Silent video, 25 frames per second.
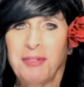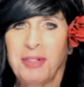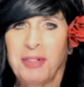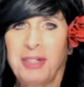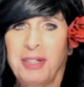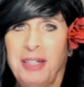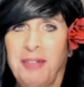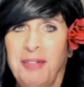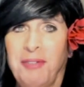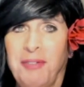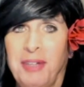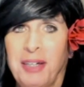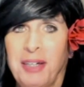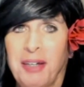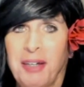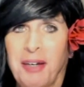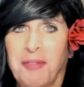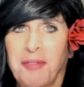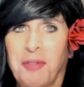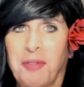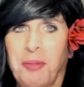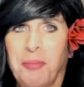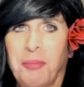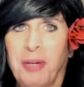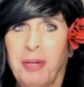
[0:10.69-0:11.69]
Good evening,
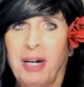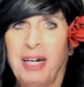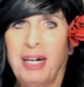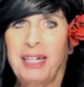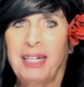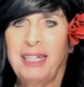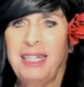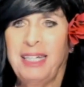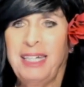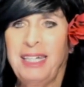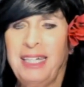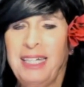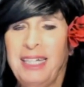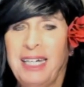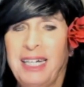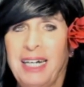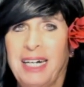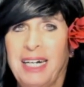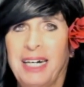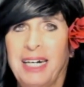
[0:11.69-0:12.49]
everybody.